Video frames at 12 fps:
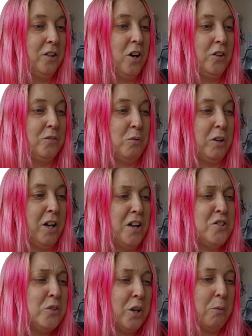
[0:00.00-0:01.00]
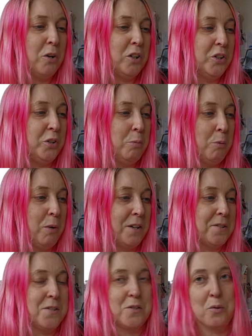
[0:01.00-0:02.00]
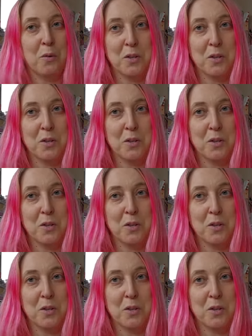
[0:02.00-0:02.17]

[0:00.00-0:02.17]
Well, I do know what Canuba wax is,